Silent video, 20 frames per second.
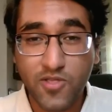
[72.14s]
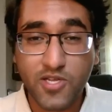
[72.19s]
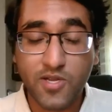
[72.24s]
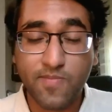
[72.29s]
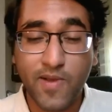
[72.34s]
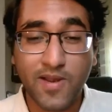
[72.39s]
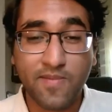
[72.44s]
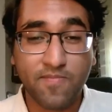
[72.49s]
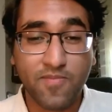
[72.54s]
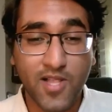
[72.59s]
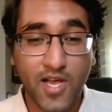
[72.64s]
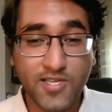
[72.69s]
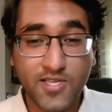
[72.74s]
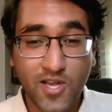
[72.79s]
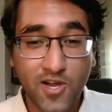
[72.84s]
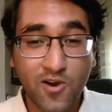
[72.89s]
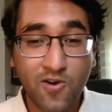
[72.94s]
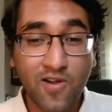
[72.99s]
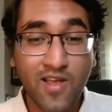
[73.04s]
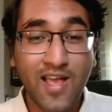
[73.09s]
on the Tibetan
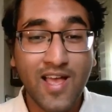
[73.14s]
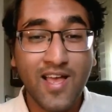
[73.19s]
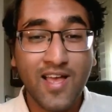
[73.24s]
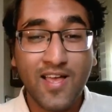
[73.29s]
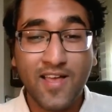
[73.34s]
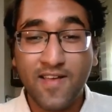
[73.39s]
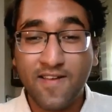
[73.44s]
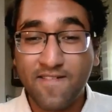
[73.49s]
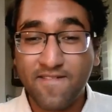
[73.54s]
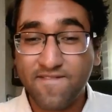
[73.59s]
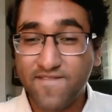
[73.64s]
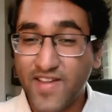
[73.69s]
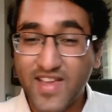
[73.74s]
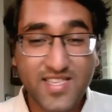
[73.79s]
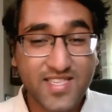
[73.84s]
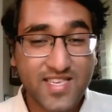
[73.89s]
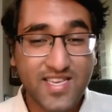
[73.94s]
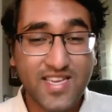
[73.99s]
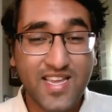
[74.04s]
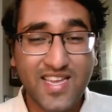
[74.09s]
plateau,
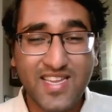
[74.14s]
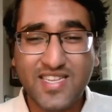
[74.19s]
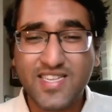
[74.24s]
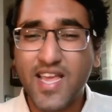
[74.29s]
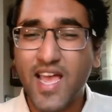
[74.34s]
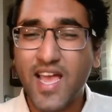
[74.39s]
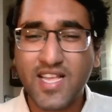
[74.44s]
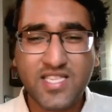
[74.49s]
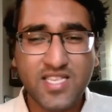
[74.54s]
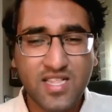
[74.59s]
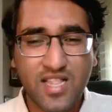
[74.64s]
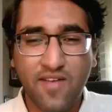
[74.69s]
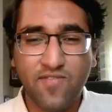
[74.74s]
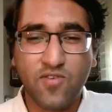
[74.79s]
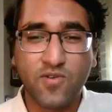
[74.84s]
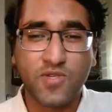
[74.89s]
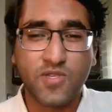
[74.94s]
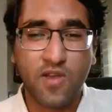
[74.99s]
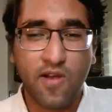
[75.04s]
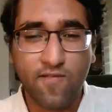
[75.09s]
facing intense
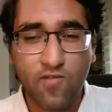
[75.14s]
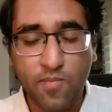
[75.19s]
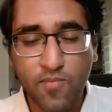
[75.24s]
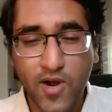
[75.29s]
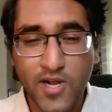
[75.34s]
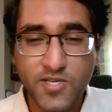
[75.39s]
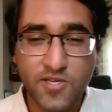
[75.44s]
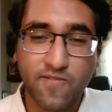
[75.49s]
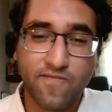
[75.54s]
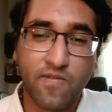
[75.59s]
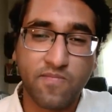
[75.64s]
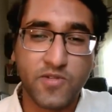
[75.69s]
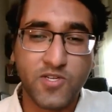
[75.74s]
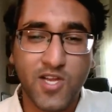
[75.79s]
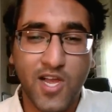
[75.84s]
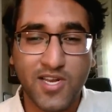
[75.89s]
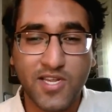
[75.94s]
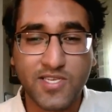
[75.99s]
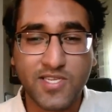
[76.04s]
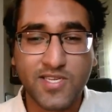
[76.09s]
levels of repression from the
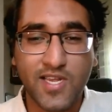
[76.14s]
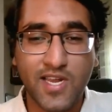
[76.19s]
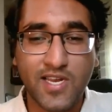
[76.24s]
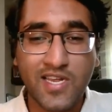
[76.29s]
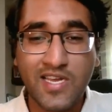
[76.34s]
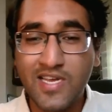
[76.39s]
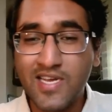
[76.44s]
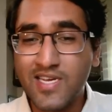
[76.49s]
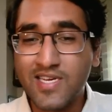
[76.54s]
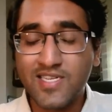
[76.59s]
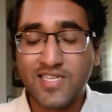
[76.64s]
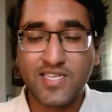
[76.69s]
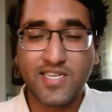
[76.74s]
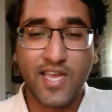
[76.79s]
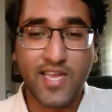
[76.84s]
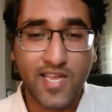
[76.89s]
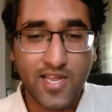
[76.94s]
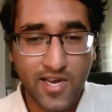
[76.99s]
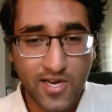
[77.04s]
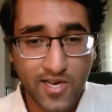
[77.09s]
Chinese state
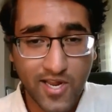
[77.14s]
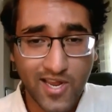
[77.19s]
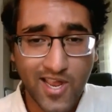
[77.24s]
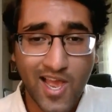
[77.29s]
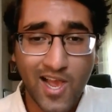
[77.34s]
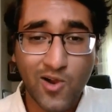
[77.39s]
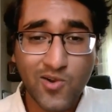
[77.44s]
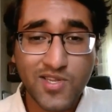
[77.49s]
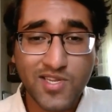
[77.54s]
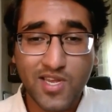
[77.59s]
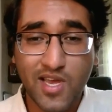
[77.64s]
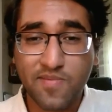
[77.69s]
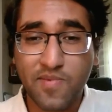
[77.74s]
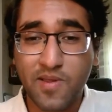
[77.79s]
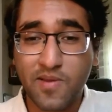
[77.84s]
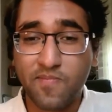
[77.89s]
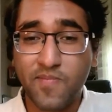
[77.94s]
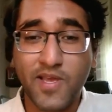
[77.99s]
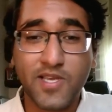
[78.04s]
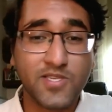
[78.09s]
day in and day out. I
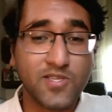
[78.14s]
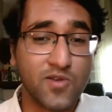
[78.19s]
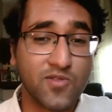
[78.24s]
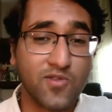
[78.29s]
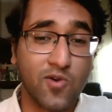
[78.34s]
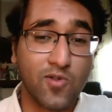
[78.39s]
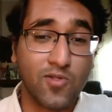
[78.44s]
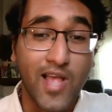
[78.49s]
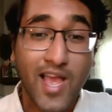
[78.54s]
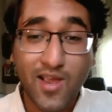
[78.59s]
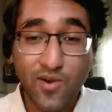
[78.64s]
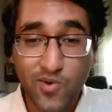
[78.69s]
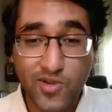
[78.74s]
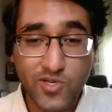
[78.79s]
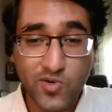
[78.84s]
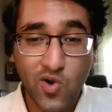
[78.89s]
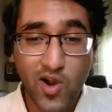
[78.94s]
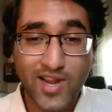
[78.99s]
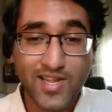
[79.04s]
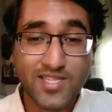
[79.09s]
mean, based on their
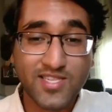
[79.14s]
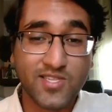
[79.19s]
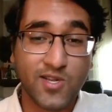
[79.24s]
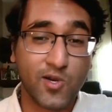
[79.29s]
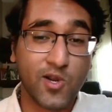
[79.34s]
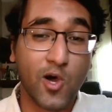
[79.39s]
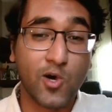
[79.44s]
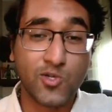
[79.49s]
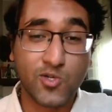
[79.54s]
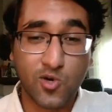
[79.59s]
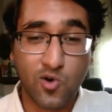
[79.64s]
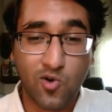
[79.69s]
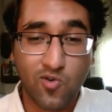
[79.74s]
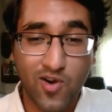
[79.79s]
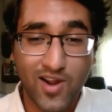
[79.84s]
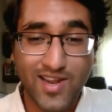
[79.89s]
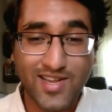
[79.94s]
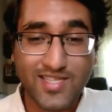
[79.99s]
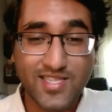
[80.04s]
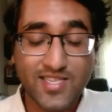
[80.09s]
language rights, their cultural
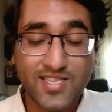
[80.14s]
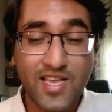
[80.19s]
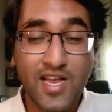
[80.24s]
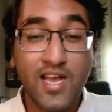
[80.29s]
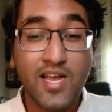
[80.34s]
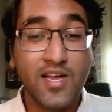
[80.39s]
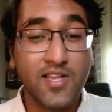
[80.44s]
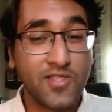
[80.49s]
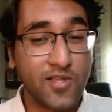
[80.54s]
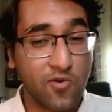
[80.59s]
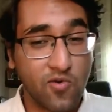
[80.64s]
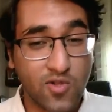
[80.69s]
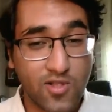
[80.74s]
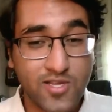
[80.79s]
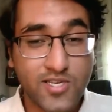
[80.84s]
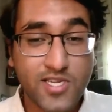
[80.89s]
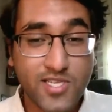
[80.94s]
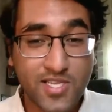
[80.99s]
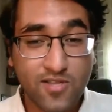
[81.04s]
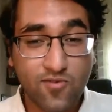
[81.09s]
rights, their
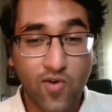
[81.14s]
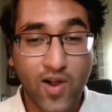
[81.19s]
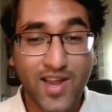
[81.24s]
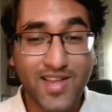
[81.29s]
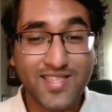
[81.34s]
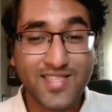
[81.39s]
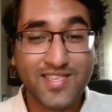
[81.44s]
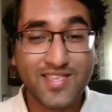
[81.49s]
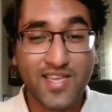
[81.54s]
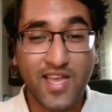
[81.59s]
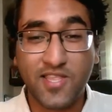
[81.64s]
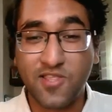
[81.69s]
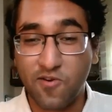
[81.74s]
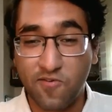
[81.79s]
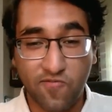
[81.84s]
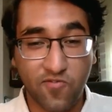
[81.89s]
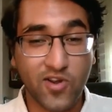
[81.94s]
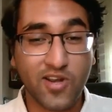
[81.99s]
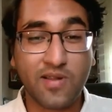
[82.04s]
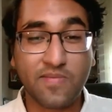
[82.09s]
religious rights, and their
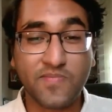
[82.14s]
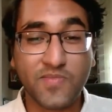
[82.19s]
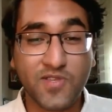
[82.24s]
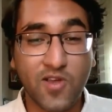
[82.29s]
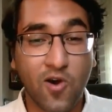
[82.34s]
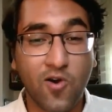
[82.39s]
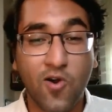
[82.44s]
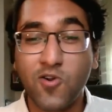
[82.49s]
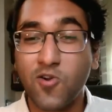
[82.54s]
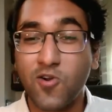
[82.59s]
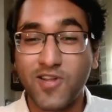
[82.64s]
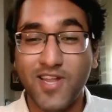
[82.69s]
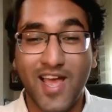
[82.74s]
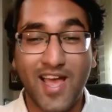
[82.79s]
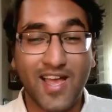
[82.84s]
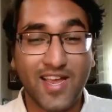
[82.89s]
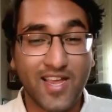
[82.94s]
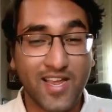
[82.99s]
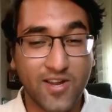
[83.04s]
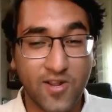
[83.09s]
freedoms are under
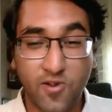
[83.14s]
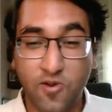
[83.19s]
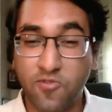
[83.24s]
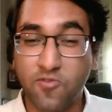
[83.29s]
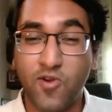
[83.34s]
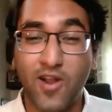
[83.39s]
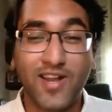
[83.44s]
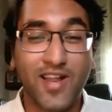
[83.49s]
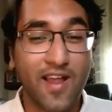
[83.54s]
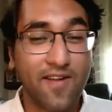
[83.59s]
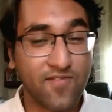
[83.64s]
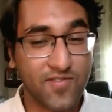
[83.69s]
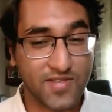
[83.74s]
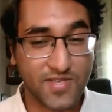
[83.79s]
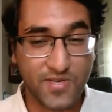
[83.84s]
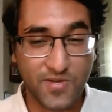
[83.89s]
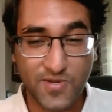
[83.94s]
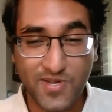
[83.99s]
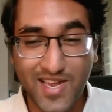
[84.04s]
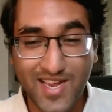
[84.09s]
attack and under threat every
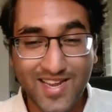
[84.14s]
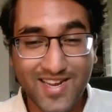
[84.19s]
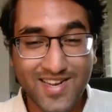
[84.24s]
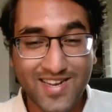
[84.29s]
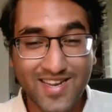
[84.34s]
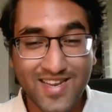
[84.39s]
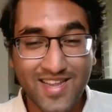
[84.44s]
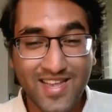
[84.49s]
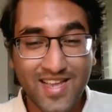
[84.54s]
single day.